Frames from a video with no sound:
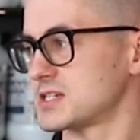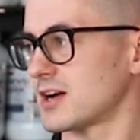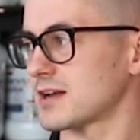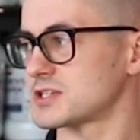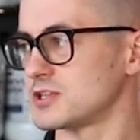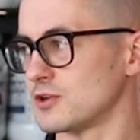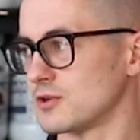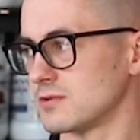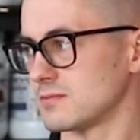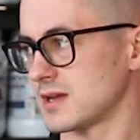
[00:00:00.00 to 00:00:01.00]
diet to
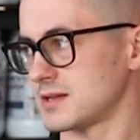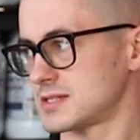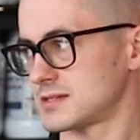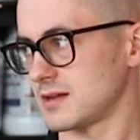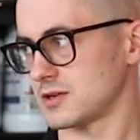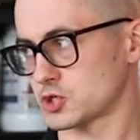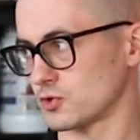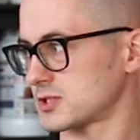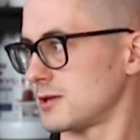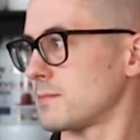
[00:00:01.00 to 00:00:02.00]
you, it's a
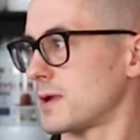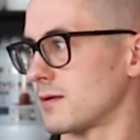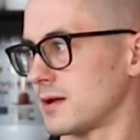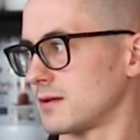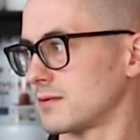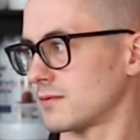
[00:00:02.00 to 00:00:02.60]
short-term period,